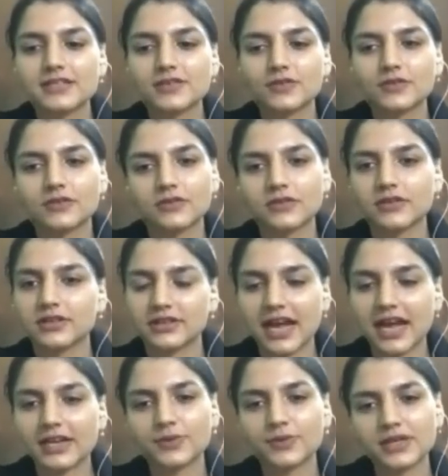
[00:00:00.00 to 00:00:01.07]
So
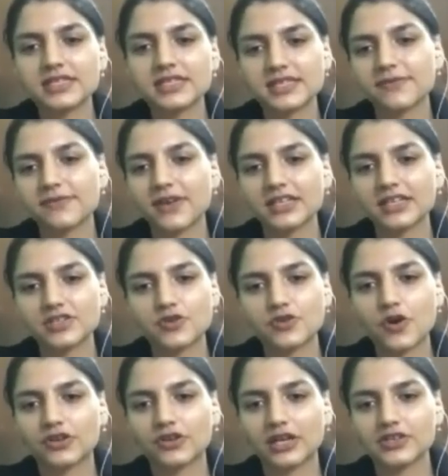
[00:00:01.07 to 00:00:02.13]
that way, it is a very
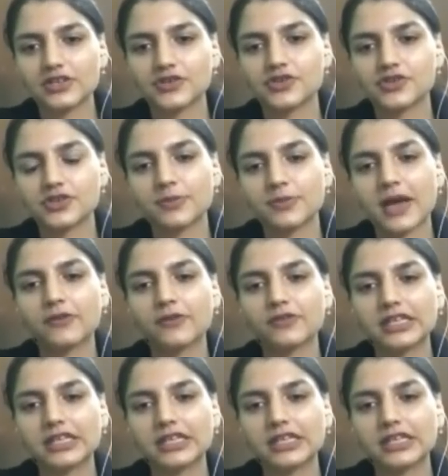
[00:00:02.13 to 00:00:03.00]
strong relationship, and